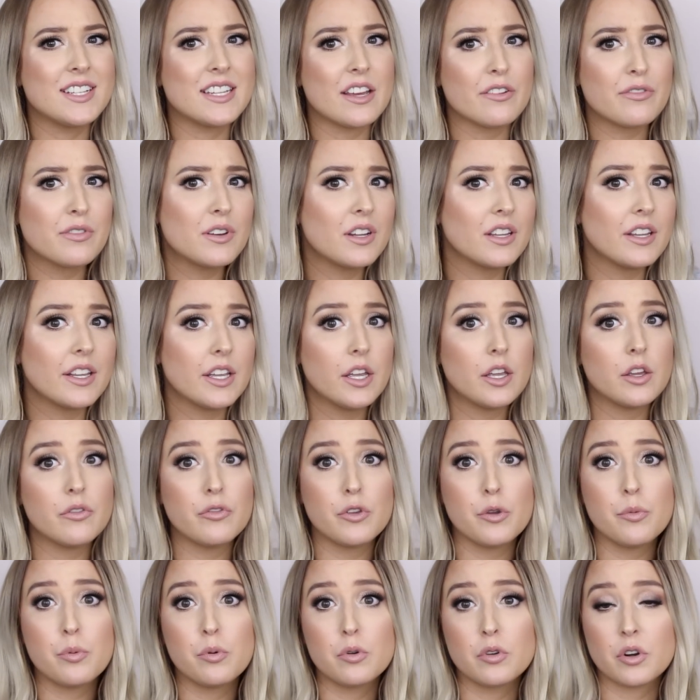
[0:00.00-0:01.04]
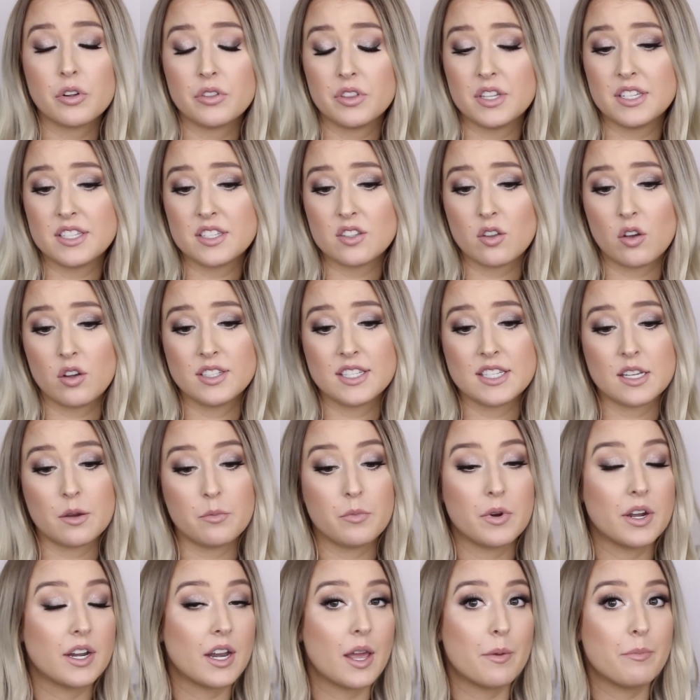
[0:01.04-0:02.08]
Definitely if you put this on
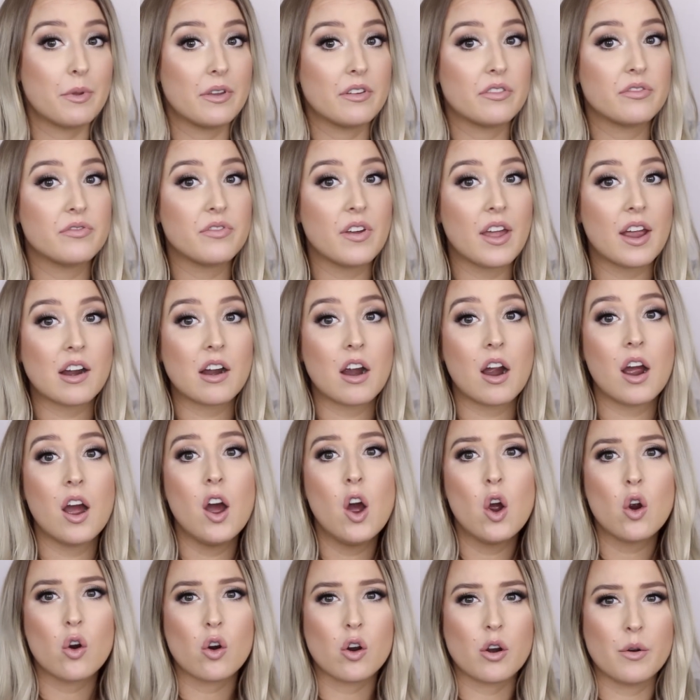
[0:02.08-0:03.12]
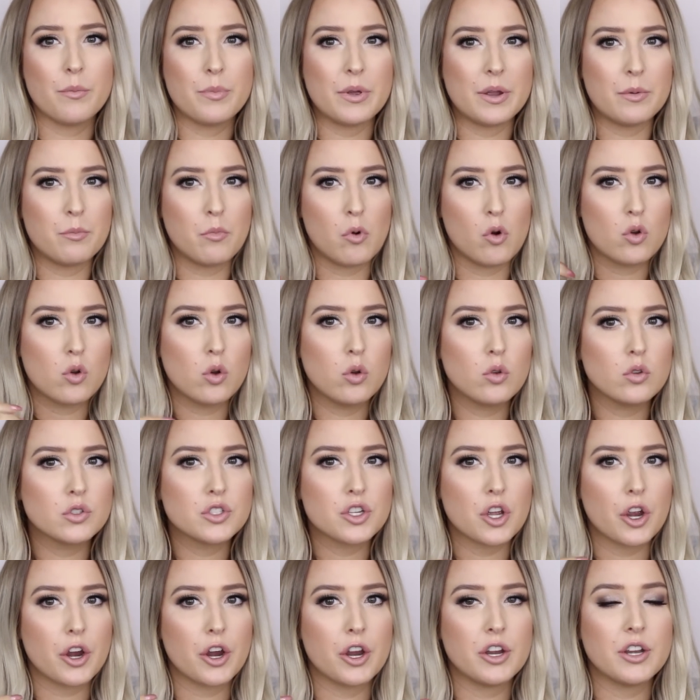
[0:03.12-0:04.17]
someone a bit fairer or a bit more cool
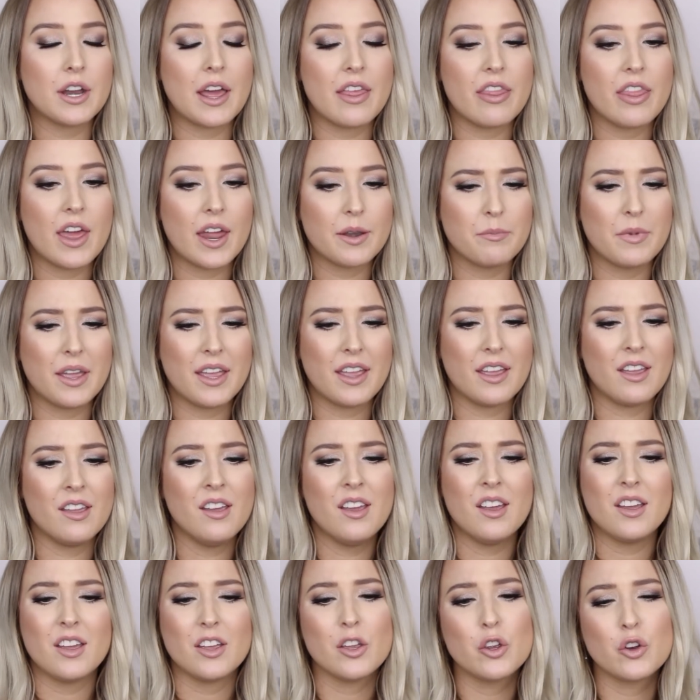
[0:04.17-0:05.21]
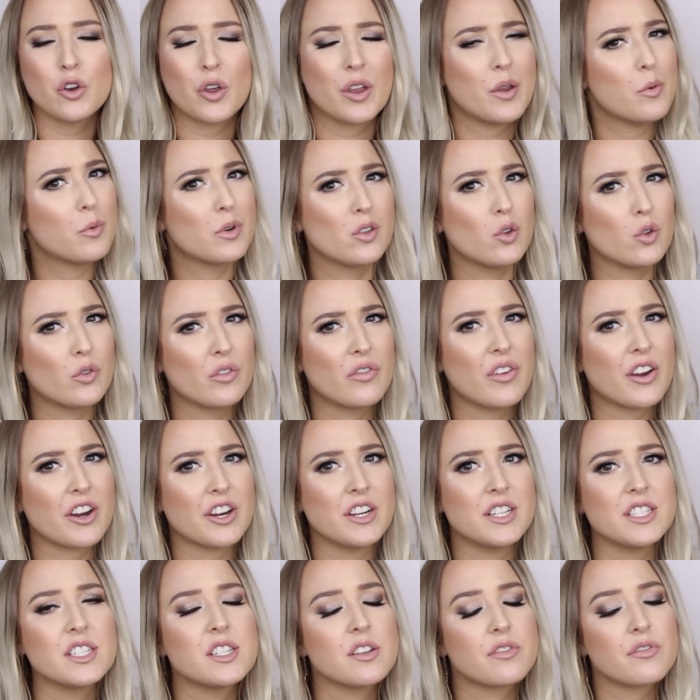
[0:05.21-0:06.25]
tone than me, you know, it would look
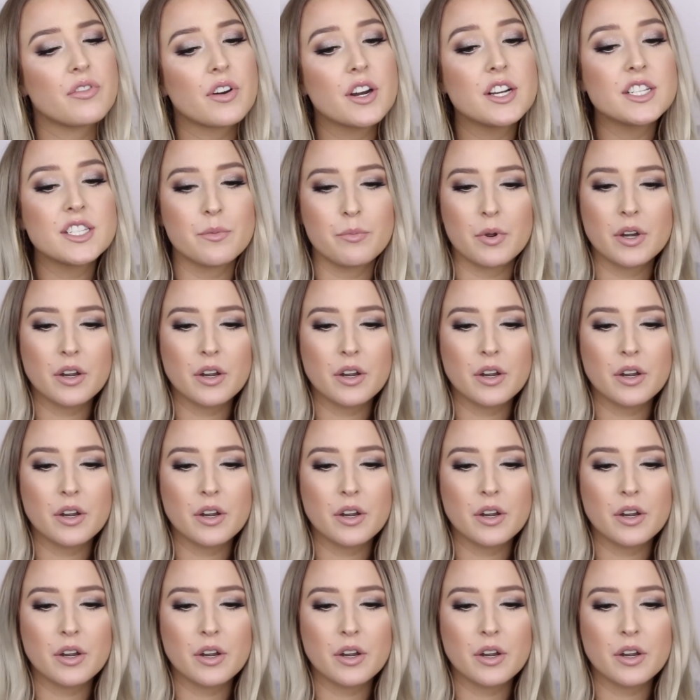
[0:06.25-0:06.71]
very different.